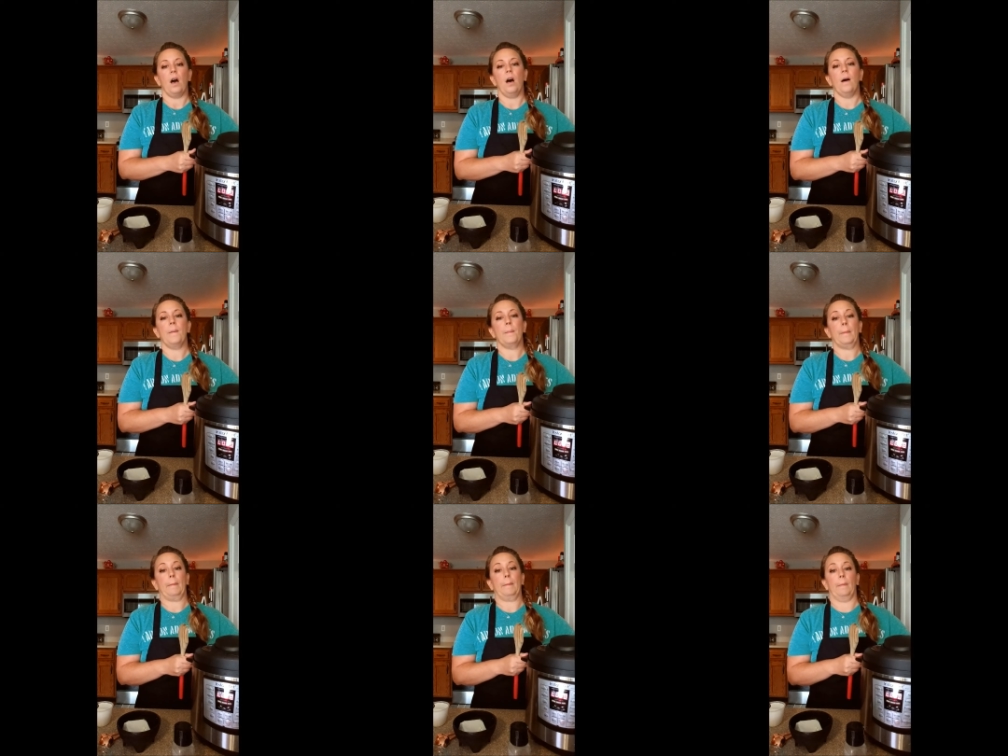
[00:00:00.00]
I'll
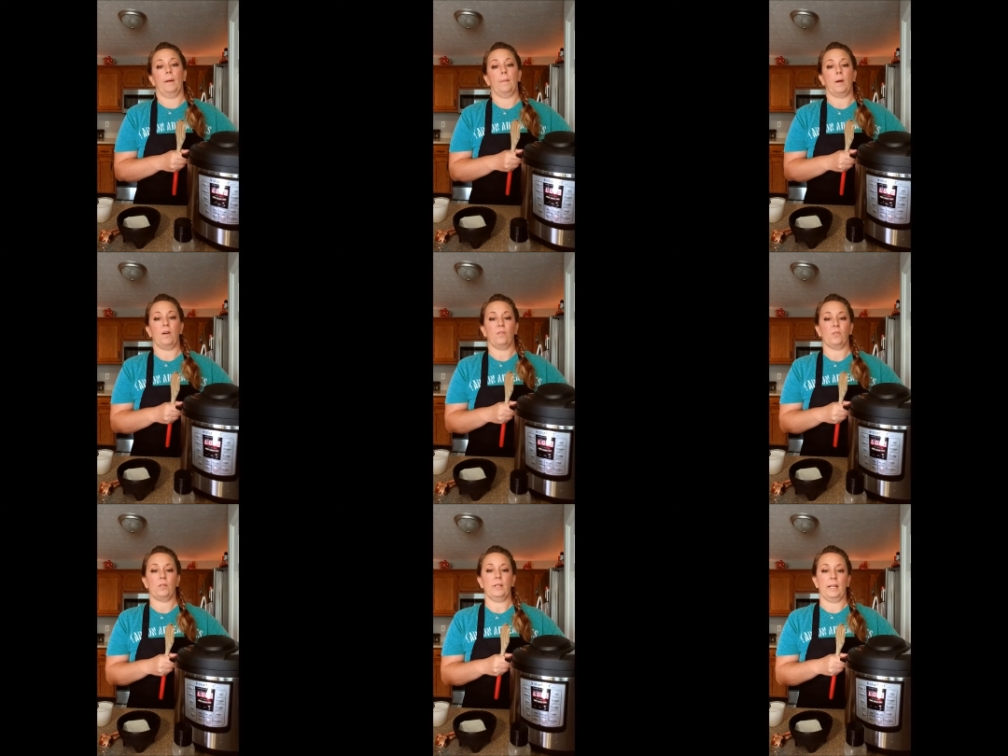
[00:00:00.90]

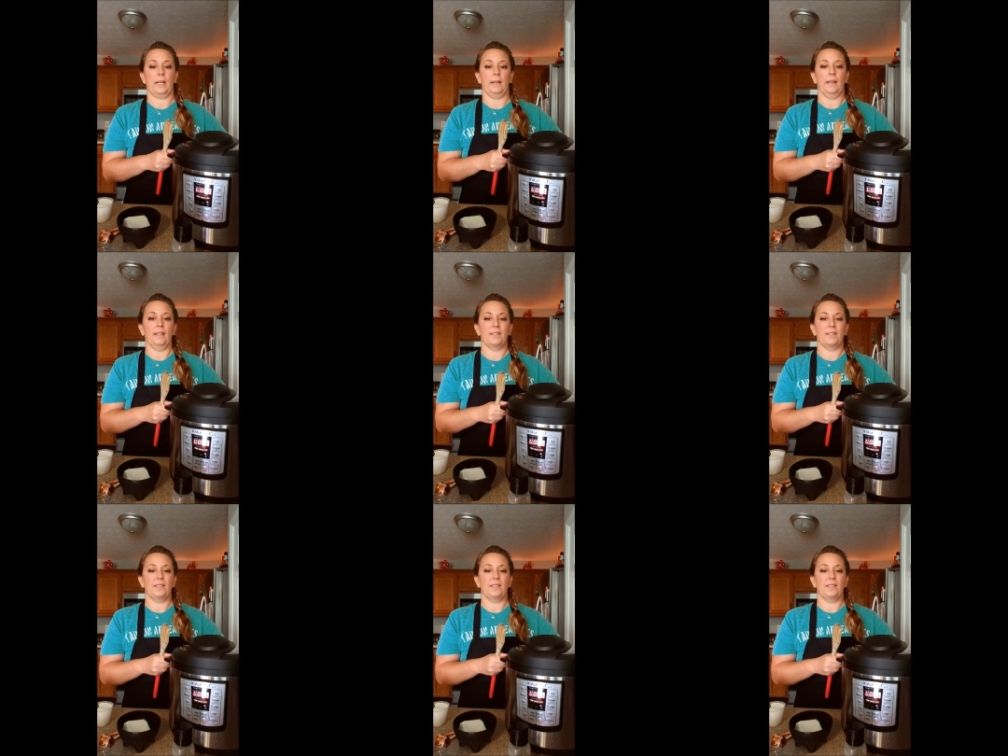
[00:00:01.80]
screen again.